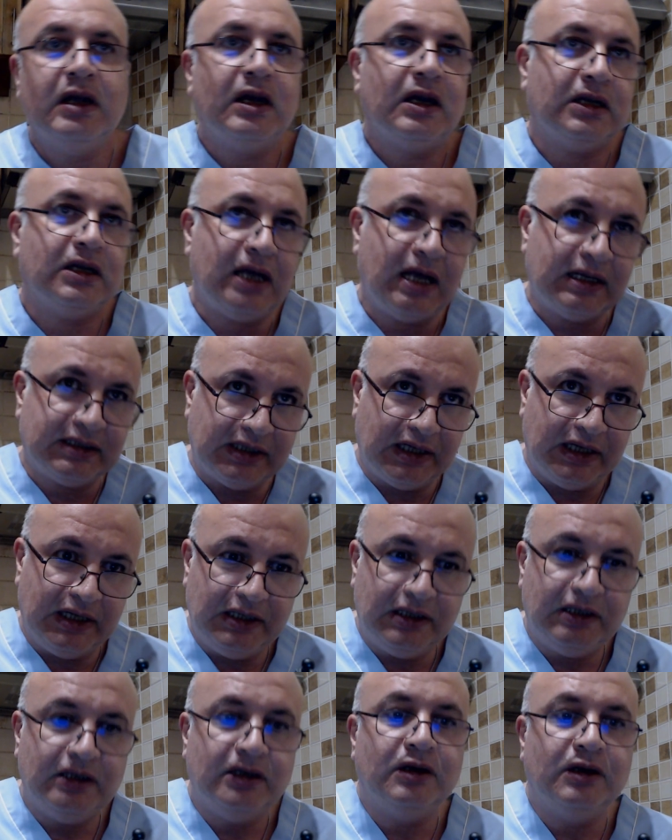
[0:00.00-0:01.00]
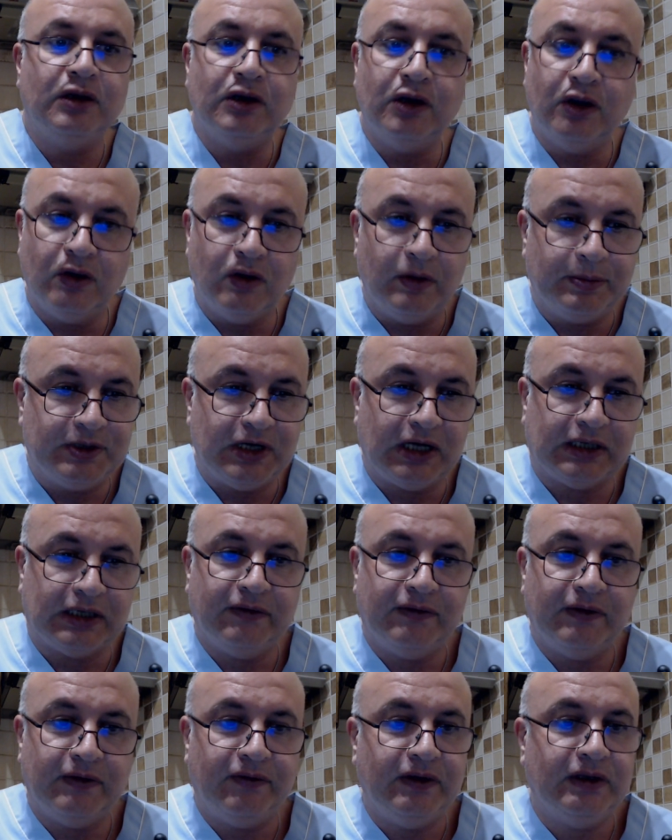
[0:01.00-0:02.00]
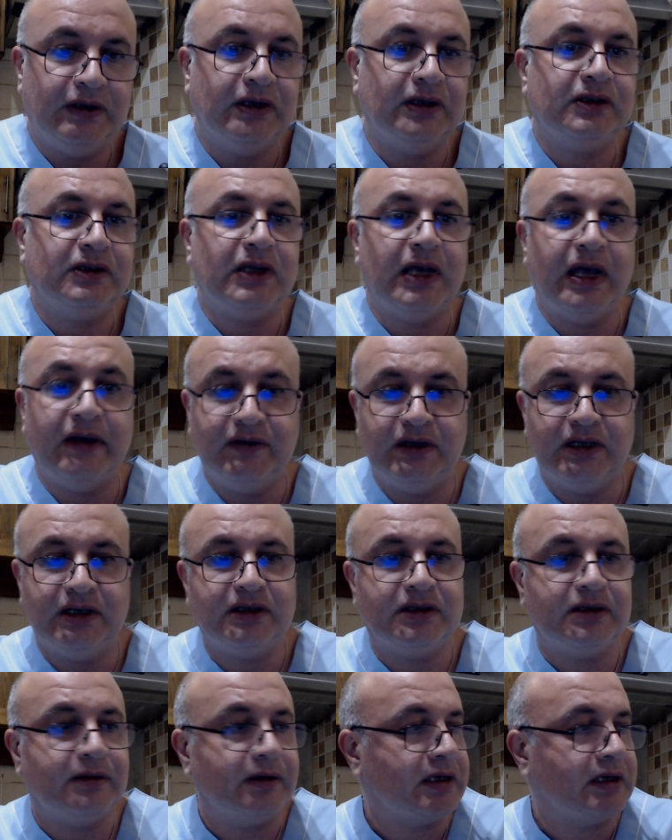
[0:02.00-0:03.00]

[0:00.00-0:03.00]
Class A, no objective evidence. Evidence.